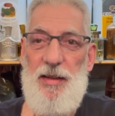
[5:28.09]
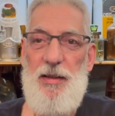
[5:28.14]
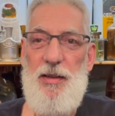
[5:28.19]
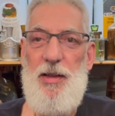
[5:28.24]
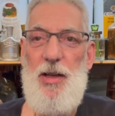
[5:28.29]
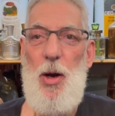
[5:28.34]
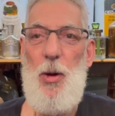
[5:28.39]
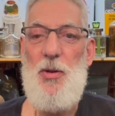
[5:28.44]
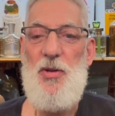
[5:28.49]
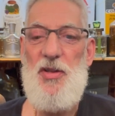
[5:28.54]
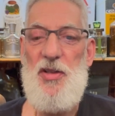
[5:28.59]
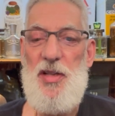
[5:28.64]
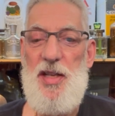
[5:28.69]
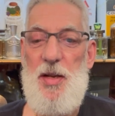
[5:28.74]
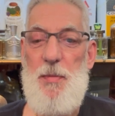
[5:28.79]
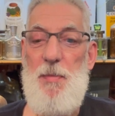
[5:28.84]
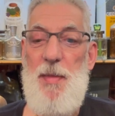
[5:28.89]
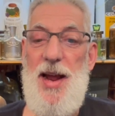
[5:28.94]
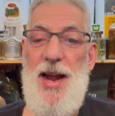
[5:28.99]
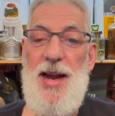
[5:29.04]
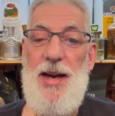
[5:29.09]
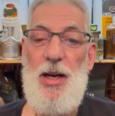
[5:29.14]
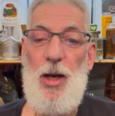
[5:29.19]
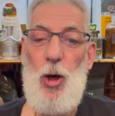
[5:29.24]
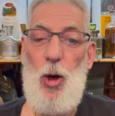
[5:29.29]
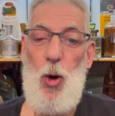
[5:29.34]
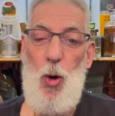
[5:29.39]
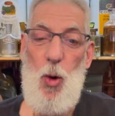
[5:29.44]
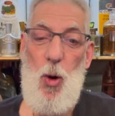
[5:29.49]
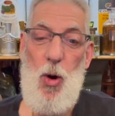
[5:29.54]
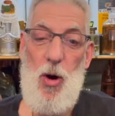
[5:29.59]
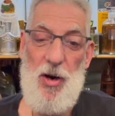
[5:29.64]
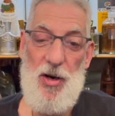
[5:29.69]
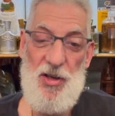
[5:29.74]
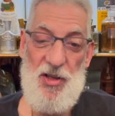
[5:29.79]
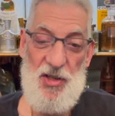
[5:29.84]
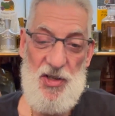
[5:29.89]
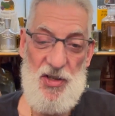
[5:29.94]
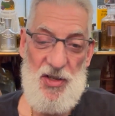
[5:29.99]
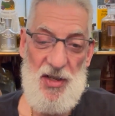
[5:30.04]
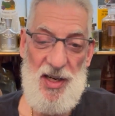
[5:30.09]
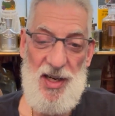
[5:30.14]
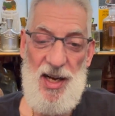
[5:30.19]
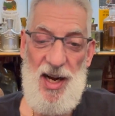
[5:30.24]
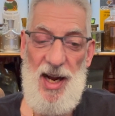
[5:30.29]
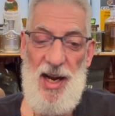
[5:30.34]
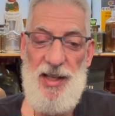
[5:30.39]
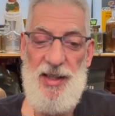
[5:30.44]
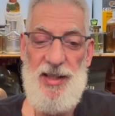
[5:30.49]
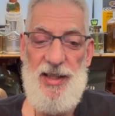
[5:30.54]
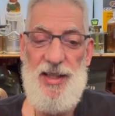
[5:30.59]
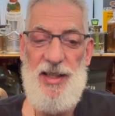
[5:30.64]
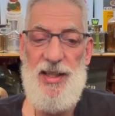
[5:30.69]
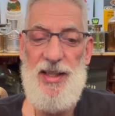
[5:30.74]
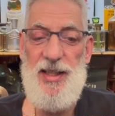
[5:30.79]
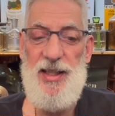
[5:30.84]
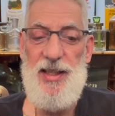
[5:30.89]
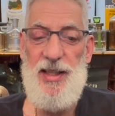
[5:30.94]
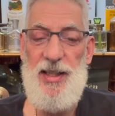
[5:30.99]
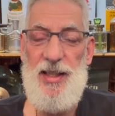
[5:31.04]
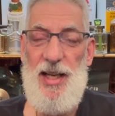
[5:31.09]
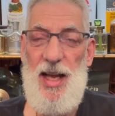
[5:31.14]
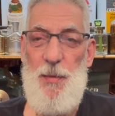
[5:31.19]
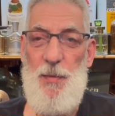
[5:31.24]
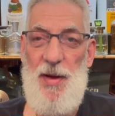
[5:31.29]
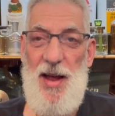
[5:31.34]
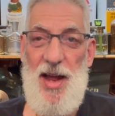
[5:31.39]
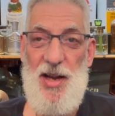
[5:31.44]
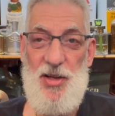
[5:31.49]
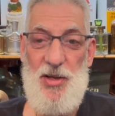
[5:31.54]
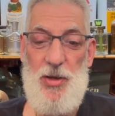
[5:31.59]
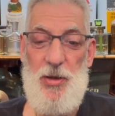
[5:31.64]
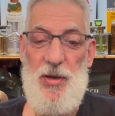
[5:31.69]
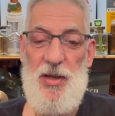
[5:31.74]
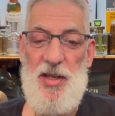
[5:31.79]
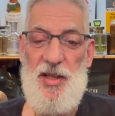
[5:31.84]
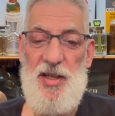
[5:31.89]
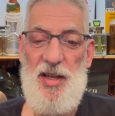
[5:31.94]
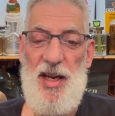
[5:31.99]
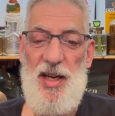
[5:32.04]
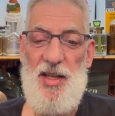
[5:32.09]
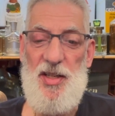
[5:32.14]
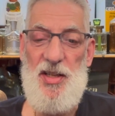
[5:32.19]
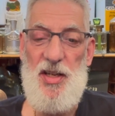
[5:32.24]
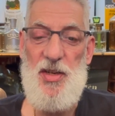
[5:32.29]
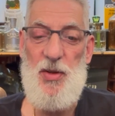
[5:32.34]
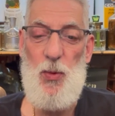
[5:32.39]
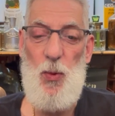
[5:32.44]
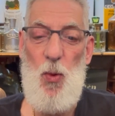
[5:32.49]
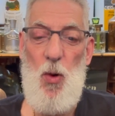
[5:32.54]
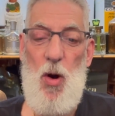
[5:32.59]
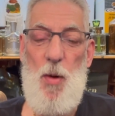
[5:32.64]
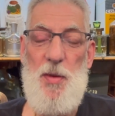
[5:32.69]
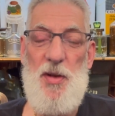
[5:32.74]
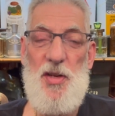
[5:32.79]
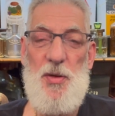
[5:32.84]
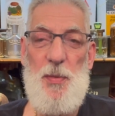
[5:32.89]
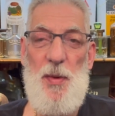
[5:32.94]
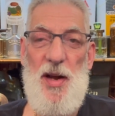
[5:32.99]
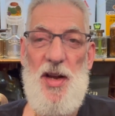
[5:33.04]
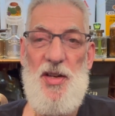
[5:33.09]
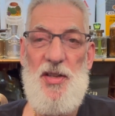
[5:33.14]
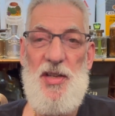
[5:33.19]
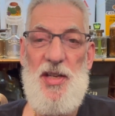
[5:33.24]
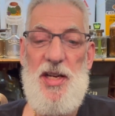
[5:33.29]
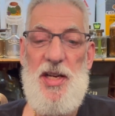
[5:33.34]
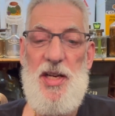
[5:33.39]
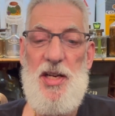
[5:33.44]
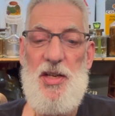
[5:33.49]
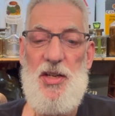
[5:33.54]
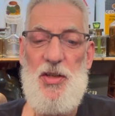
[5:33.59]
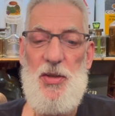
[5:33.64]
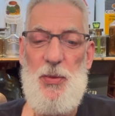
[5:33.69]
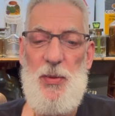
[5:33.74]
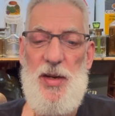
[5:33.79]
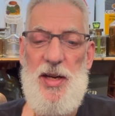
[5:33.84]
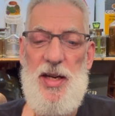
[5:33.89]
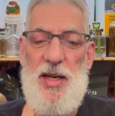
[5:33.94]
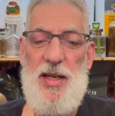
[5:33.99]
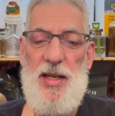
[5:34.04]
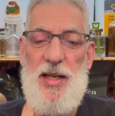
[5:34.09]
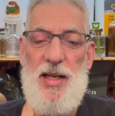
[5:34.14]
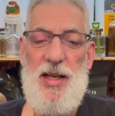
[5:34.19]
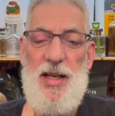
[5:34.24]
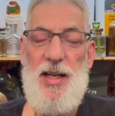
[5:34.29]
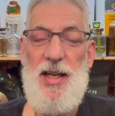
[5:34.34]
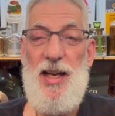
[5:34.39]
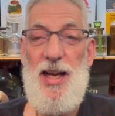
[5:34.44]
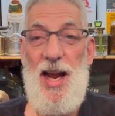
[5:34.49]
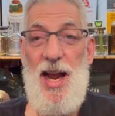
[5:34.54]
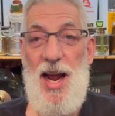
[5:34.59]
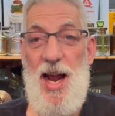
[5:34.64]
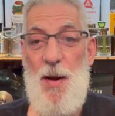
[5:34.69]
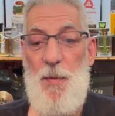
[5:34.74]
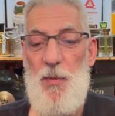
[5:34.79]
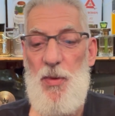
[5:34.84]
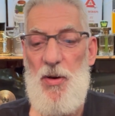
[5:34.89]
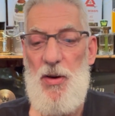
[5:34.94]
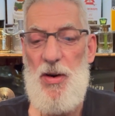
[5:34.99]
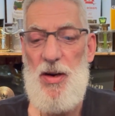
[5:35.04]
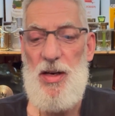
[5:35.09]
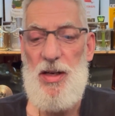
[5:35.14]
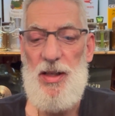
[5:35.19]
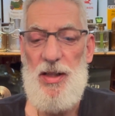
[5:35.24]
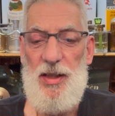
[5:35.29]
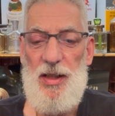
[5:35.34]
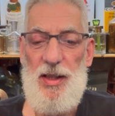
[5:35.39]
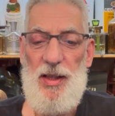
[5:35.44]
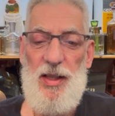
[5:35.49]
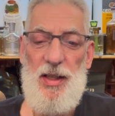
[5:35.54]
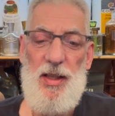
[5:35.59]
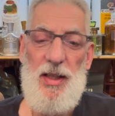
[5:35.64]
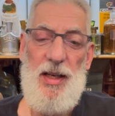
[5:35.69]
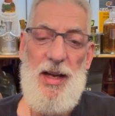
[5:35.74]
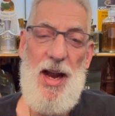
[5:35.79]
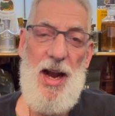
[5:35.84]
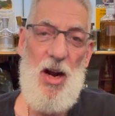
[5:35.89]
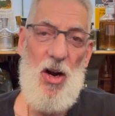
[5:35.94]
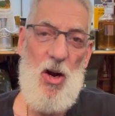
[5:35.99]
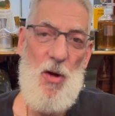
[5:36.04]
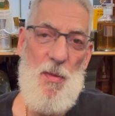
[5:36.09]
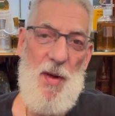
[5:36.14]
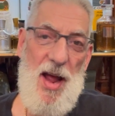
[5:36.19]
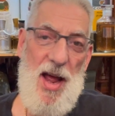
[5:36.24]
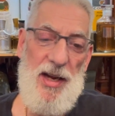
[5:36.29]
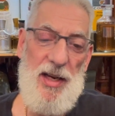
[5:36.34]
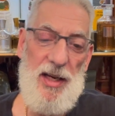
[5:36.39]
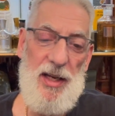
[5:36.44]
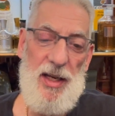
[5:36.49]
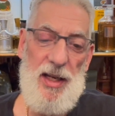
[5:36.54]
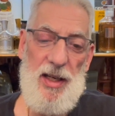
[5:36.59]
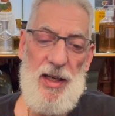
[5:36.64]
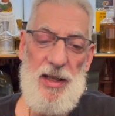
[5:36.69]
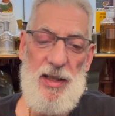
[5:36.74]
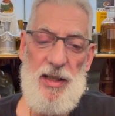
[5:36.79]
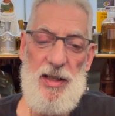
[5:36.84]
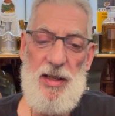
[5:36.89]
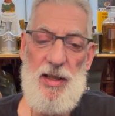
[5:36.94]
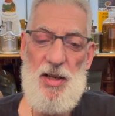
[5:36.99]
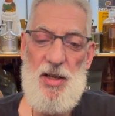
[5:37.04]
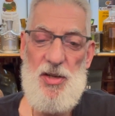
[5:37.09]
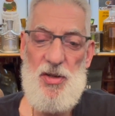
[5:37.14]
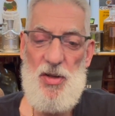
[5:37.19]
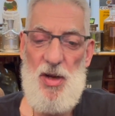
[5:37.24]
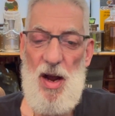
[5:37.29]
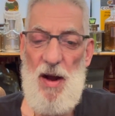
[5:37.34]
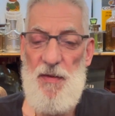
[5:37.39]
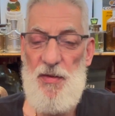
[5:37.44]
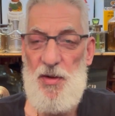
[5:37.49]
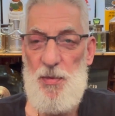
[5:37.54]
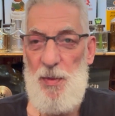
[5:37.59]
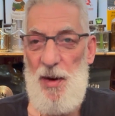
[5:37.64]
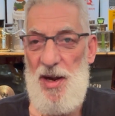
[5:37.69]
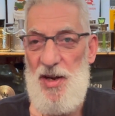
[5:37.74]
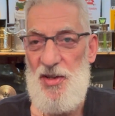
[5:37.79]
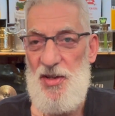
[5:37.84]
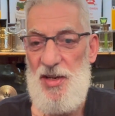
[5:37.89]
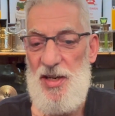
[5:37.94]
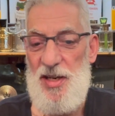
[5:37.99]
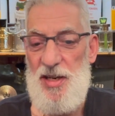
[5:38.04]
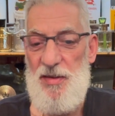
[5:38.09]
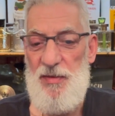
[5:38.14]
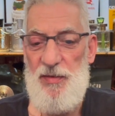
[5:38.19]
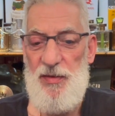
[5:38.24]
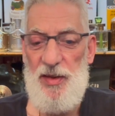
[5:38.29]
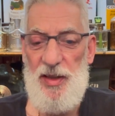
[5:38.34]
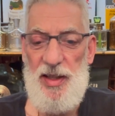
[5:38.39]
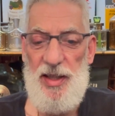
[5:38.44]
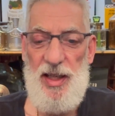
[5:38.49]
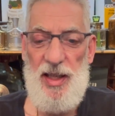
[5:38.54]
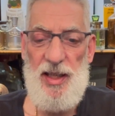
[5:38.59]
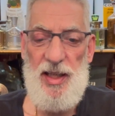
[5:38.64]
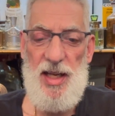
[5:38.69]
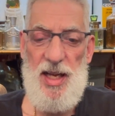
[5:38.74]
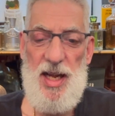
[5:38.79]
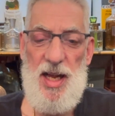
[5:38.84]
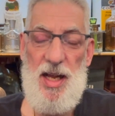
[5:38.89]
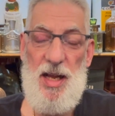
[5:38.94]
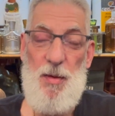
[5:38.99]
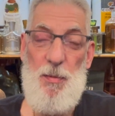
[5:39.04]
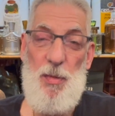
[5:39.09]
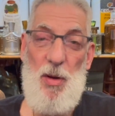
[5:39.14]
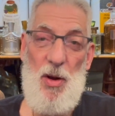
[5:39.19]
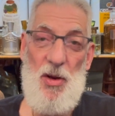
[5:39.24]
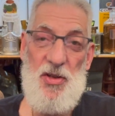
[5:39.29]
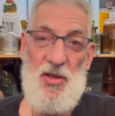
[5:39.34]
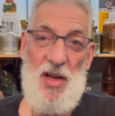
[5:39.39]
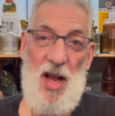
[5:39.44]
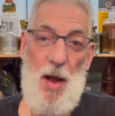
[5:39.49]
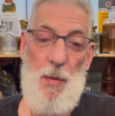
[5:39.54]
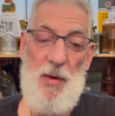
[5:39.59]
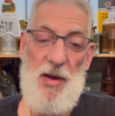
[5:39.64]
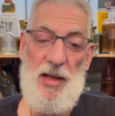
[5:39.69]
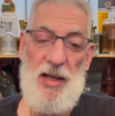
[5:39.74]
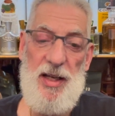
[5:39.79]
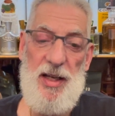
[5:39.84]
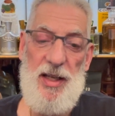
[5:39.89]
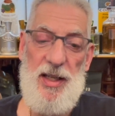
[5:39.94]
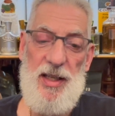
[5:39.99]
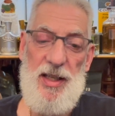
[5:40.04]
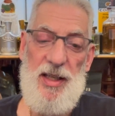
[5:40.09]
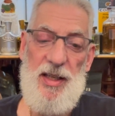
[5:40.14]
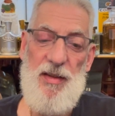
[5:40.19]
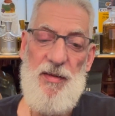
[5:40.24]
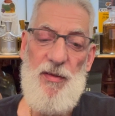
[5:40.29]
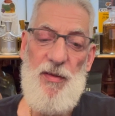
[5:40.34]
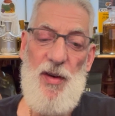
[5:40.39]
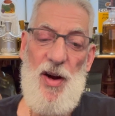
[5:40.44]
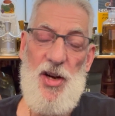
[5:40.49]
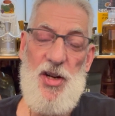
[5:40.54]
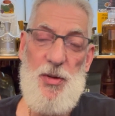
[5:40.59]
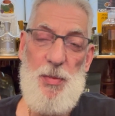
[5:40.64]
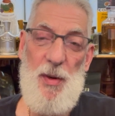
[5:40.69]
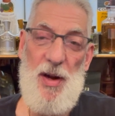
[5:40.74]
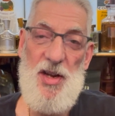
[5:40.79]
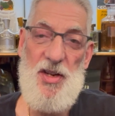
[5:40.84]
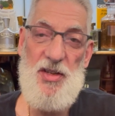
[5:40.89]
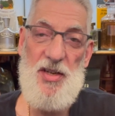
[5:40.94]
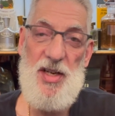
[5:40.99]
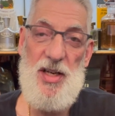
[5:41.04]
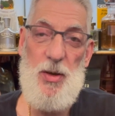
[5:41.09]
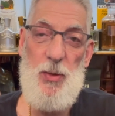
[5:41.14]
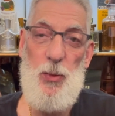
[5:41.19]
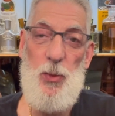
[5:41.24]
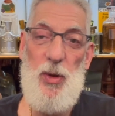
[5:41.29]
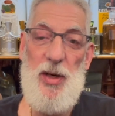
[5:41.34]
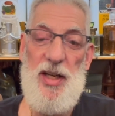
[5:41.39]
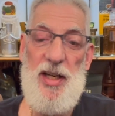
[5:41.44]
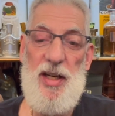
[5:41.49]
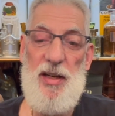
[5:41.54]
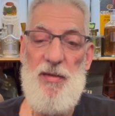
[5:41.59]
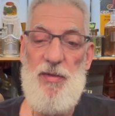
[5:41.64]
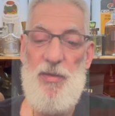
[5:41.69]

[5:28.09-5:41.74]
notes the main accords on the Ambassador Intense as warm and spicy, sweet, amber, aromatic, soft spicy, vanilla, balsamic, fresh spicy, woody, and